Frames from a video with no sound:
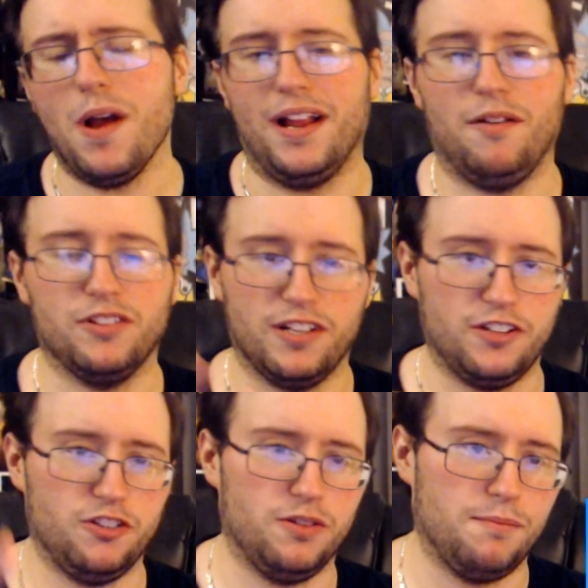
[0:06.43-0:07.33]
And I was going to
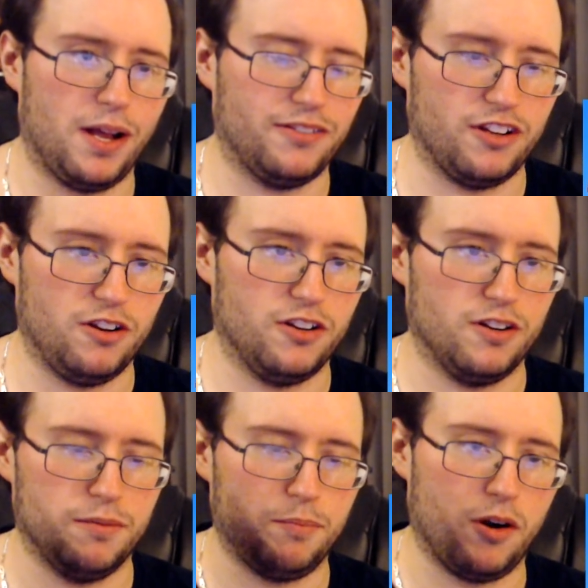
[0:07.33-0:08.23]
do the Monster
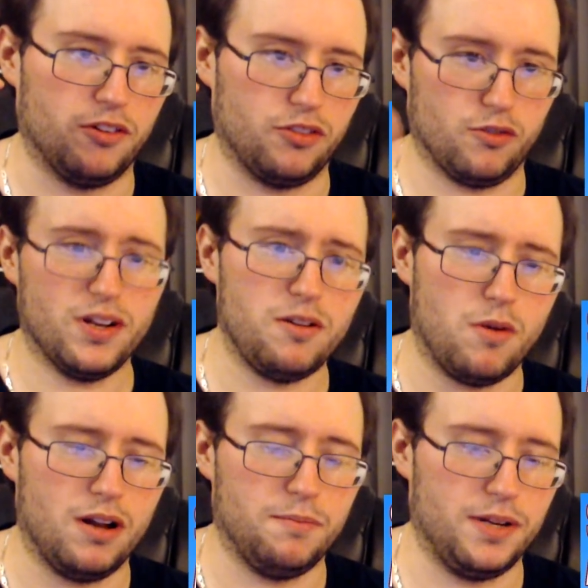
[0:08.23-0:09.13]
Hunter Part 3
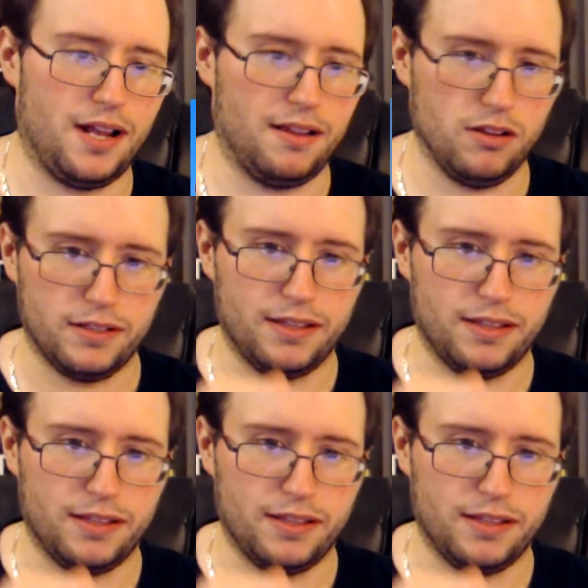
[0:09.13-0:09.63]
one, but I looked at the